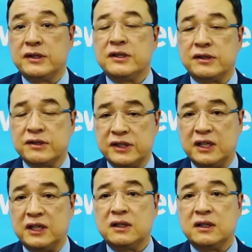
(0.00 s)

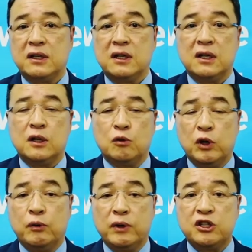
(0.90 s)
succeed.
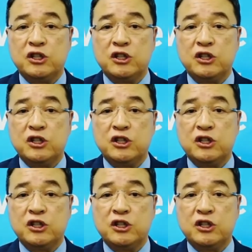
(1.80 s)
We will